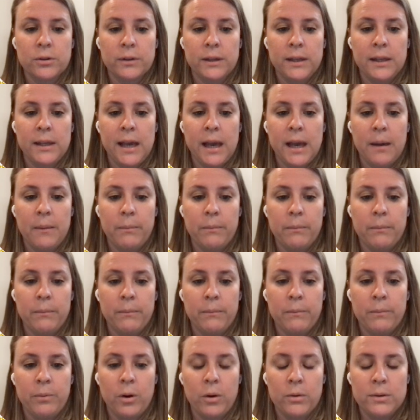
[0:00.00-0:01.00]
certainly get
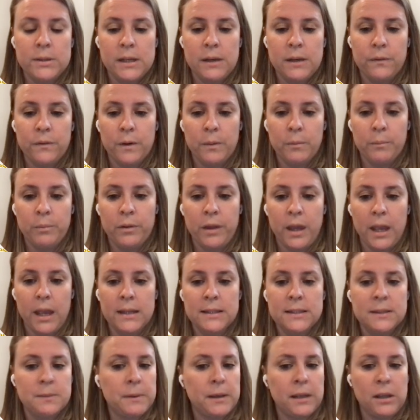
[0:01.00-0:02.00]
protein from
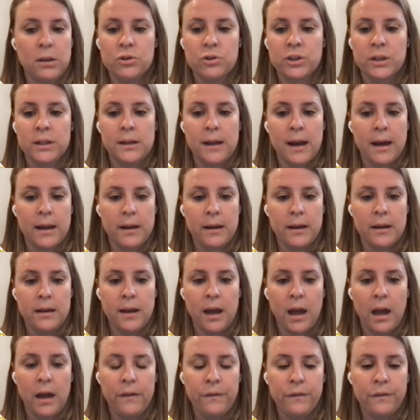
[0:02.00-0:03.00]
plants, but usually not
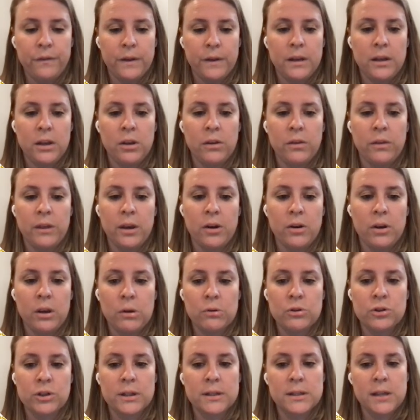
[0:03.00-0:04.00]
enough. And they're
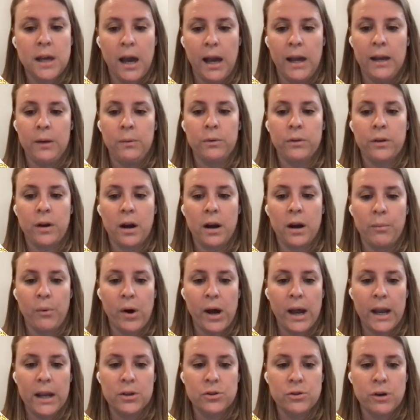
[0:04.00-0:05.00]
usually tied with
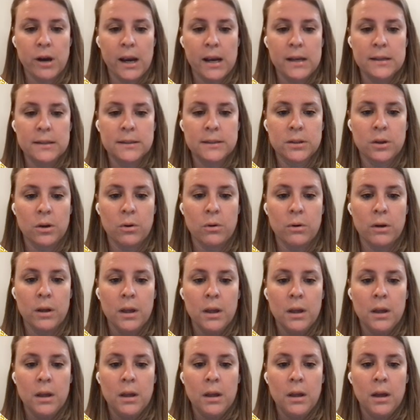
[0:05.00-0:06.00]
carbohydrates. So
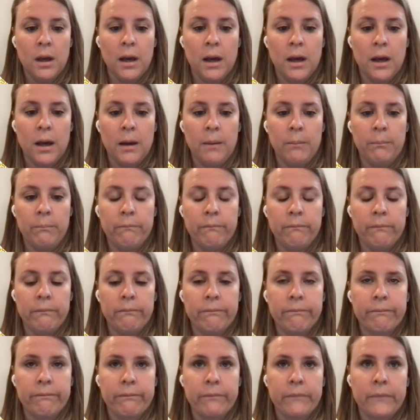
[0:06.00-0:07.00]

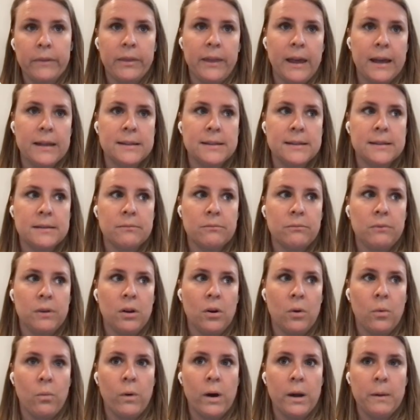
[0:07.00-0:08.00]
that's,
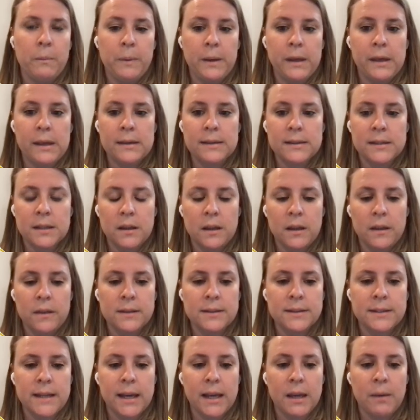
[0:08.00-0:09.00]
one piece. And then
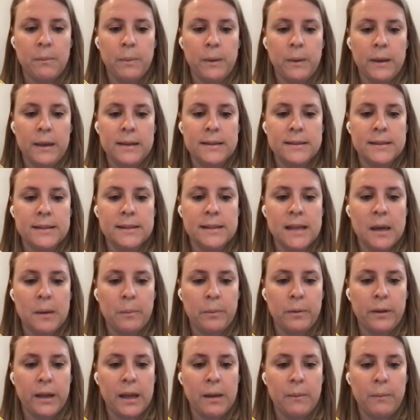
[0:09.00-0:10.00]
the second piece is
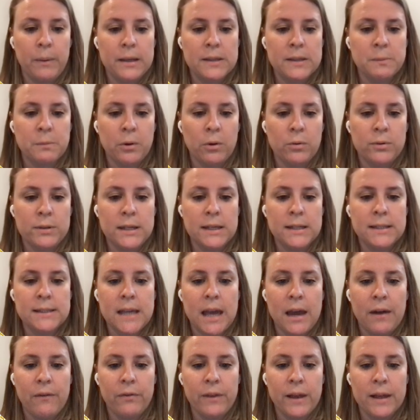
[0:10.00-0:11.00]
that plant-based
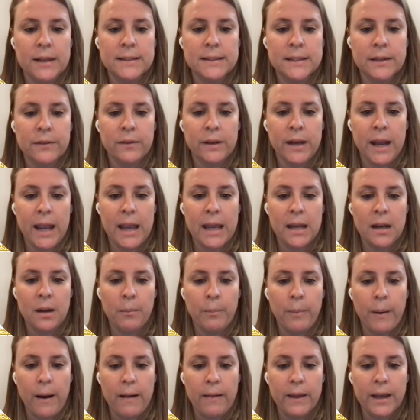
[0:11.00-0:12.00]
proteins have less of an
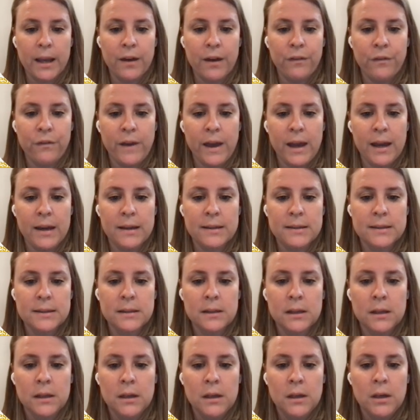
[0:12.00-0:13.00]
anabolic
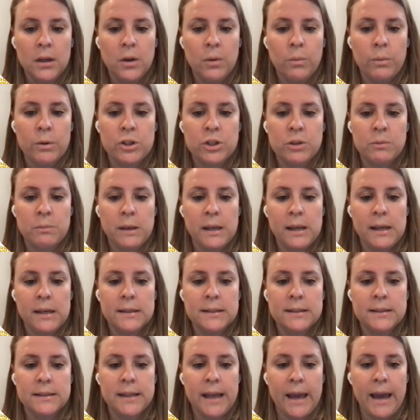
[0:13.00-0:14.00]
effect, which
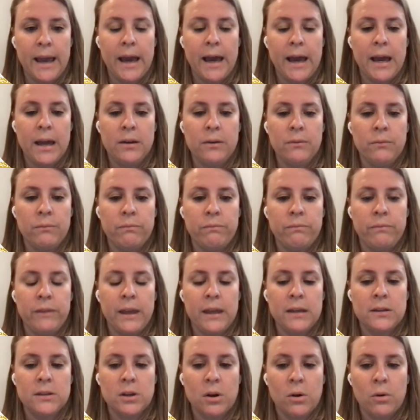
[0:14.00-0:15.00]
means that
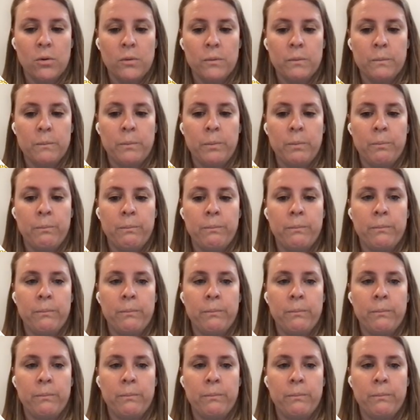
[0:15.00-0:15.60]
they don't